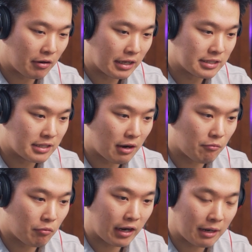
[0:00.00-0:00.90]
is that
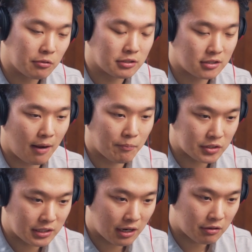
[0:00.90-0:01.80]
we're able to come
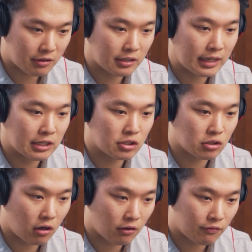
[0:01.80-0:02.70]
together and
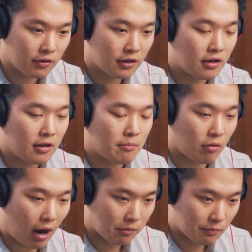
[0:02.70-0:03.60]
solve
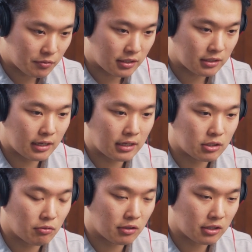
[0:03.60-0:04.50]
problems and to
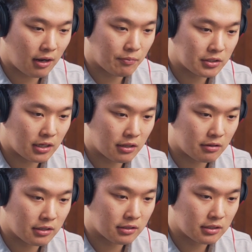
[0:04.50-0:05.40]
really come together
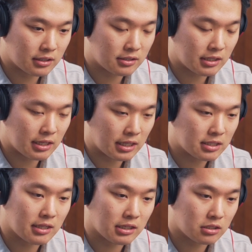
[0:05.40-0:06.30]
to see these
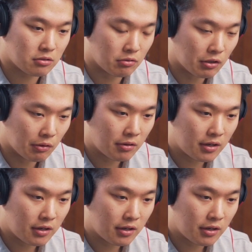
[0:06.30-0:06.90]
things through.